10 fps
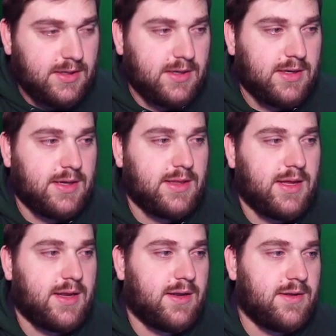and
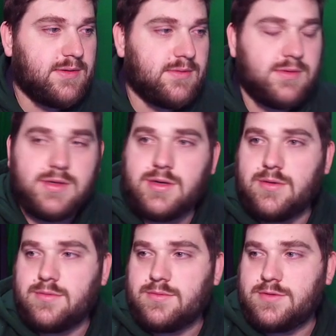then, you
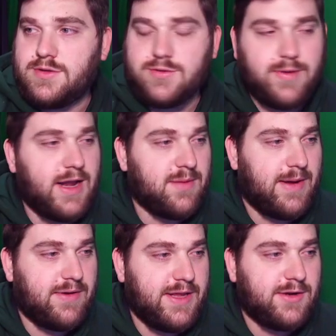know, to right
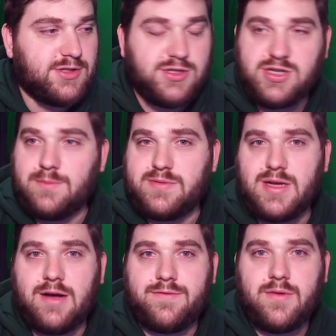about here. She jumps
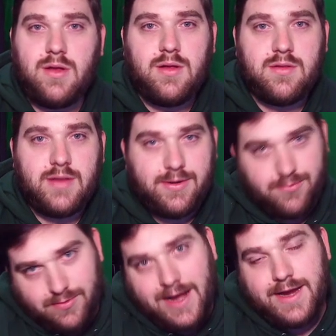off, like,
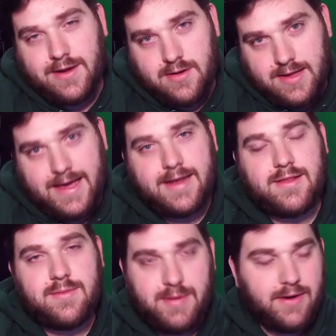right
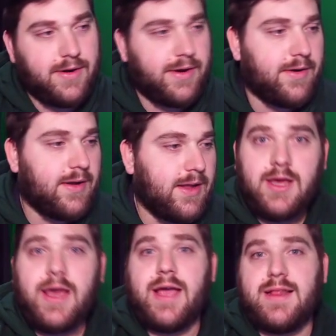at the barrier.
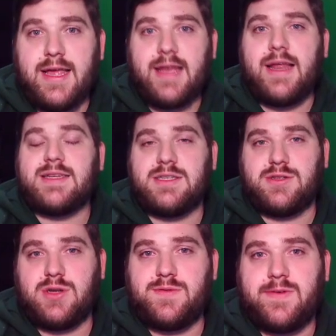And then, as you
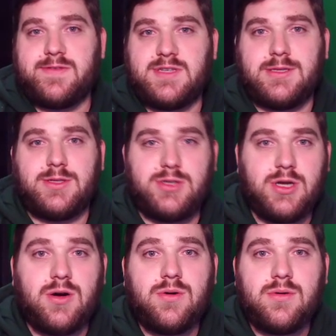know, if you've seen the
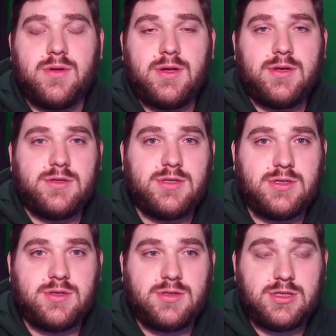show,
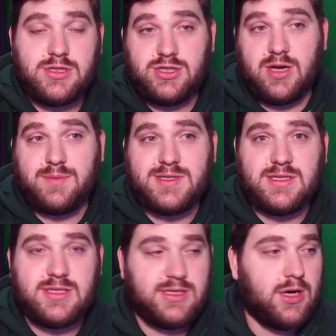she jumps
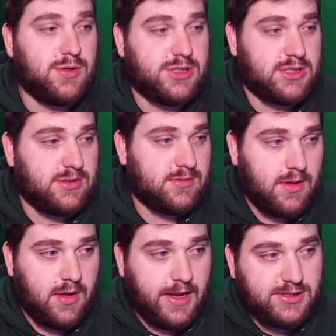into the ocean,
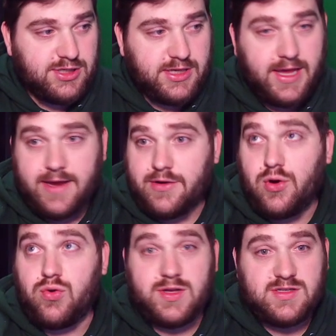and she can't
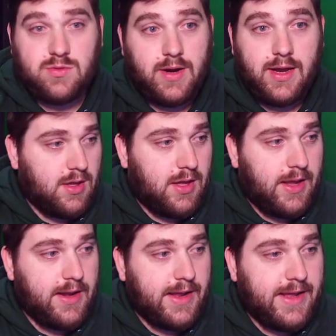go this way.
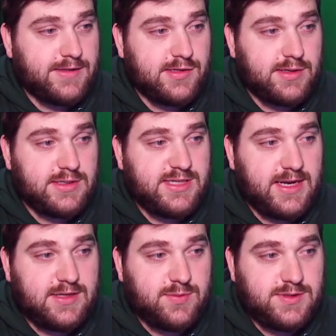And I guess her
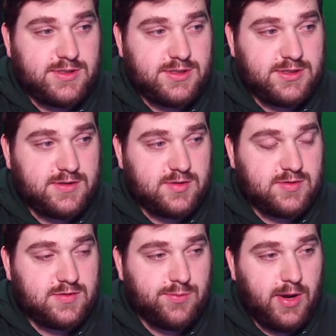intent was to
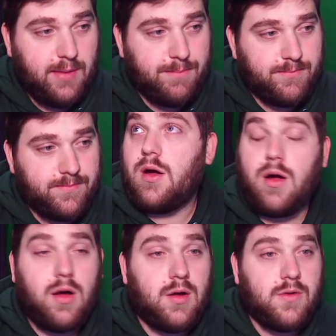just swim
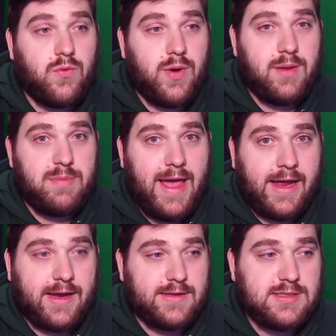all the way
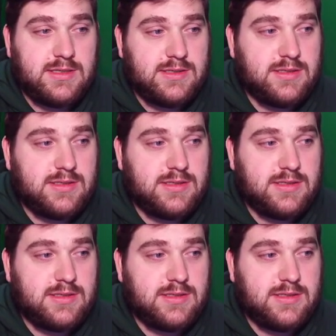back to